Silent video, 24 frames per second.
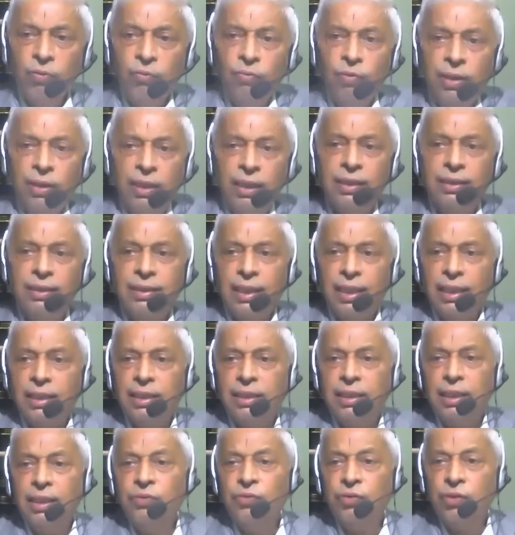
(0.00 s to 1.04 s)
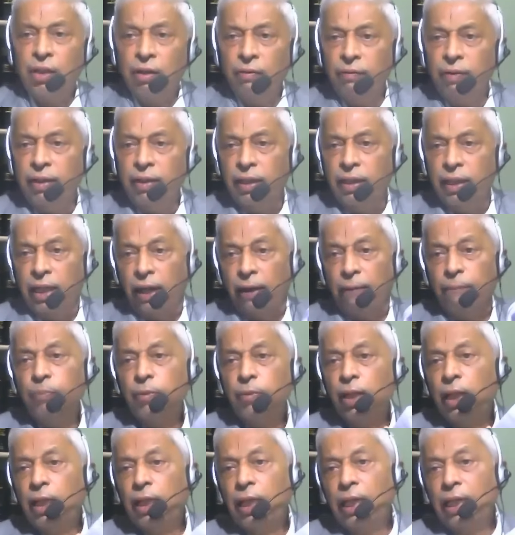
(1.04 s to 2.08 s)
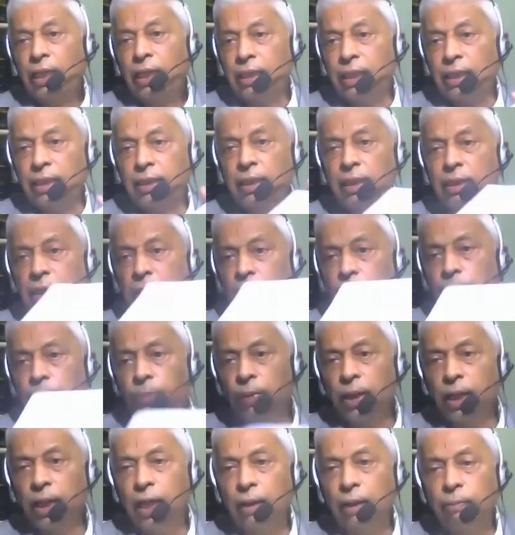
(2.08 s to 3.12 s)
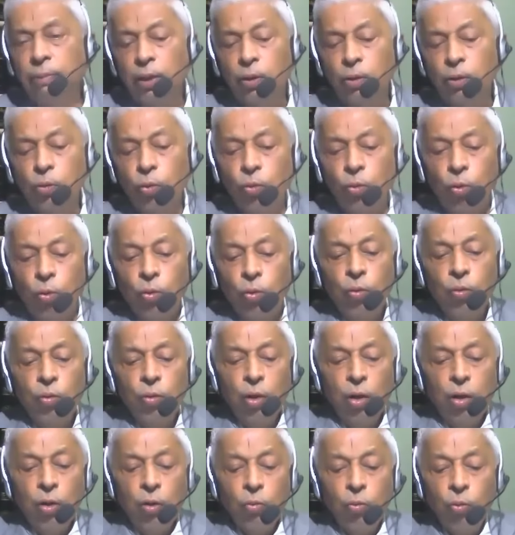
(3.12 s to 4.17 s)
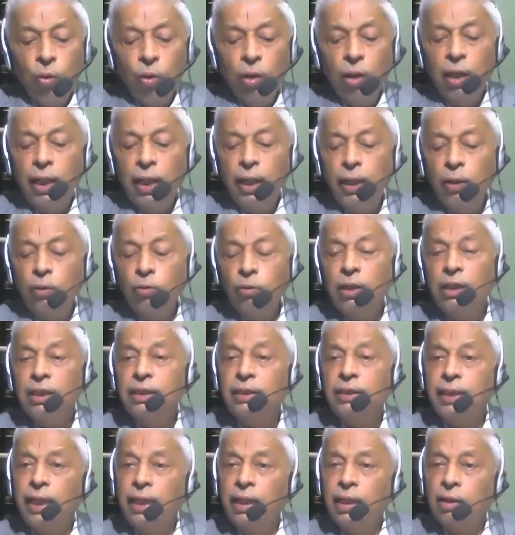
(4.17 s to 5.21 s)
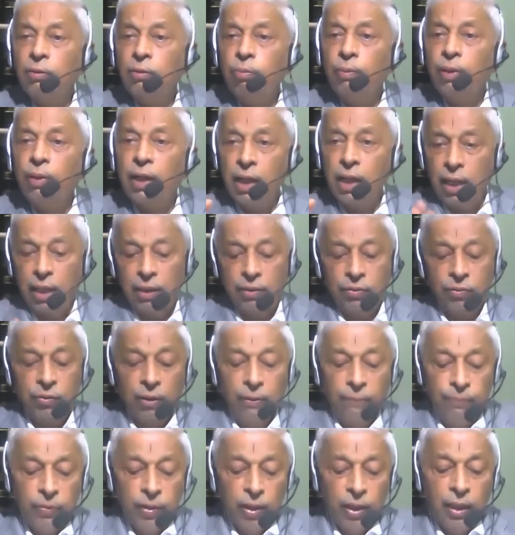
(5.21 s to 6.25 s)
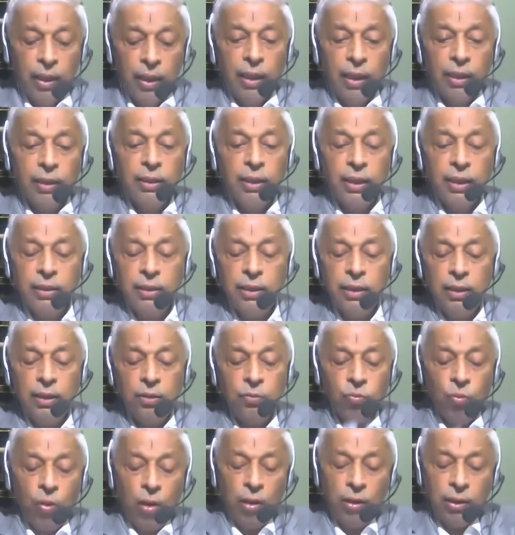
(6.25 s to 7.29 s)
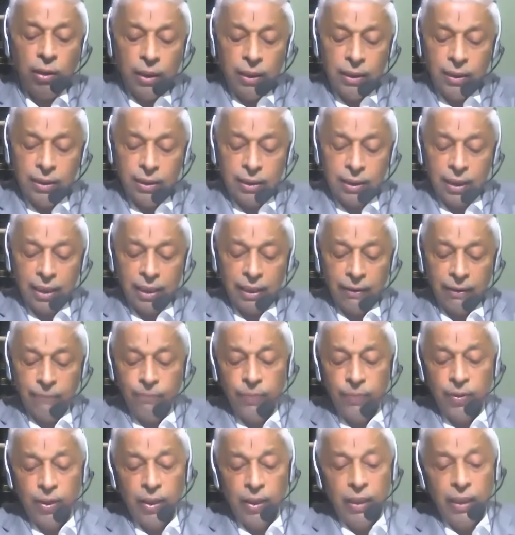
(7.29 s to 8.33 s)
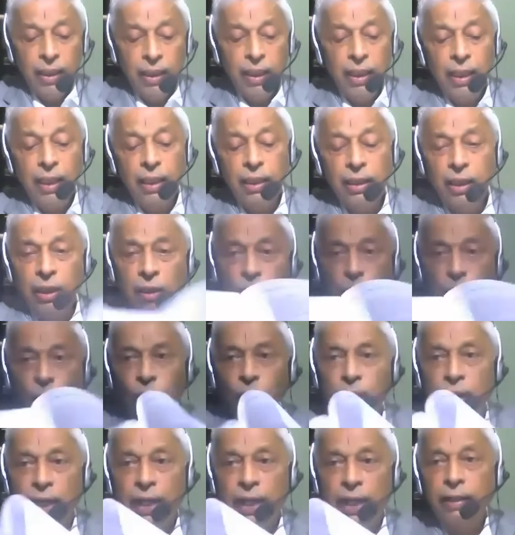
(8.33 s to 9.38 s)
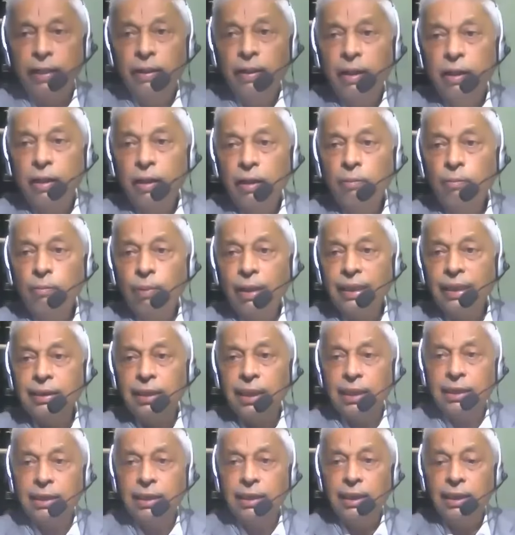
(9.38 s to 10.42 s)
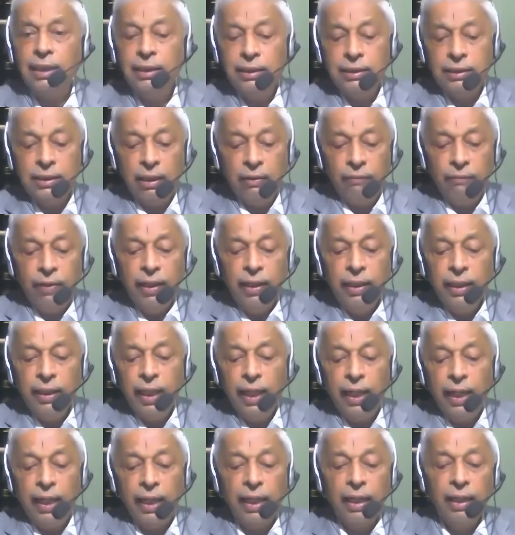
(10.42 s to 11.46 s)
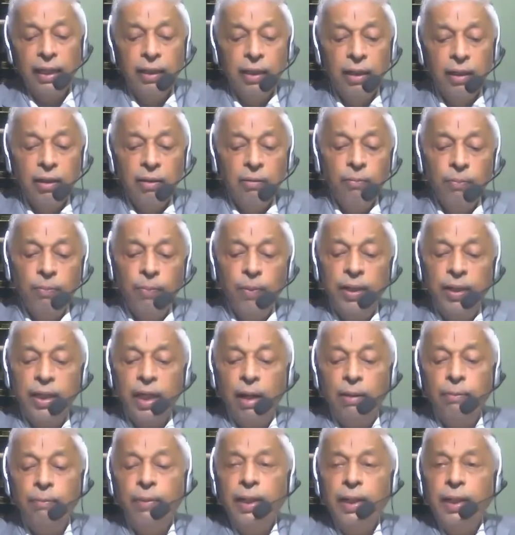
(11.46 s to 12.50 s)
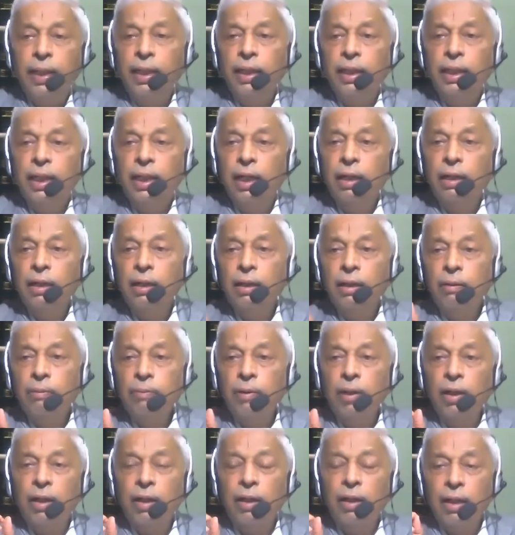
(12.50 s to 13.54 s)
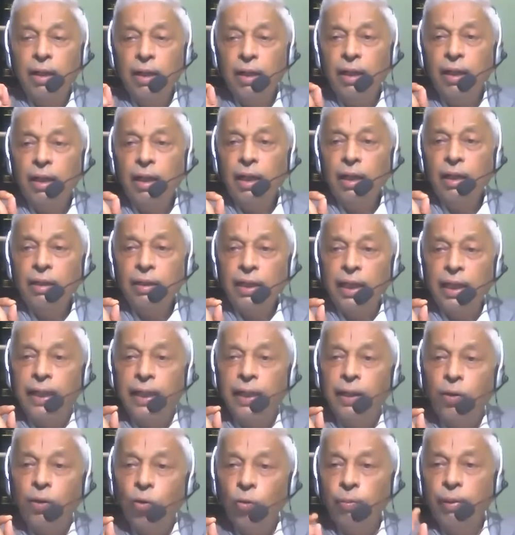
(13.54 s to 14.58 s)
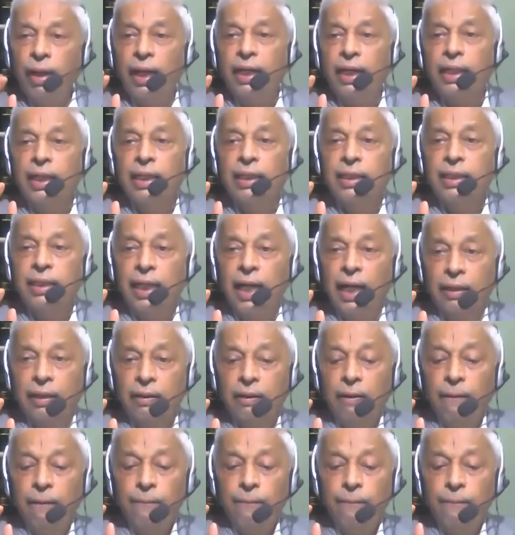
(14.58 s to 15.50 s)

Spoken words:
which is Section 7A. This is applicable to only to the state of Madras. This is what is included by Section 7A by amending the Hindu Marriage Act.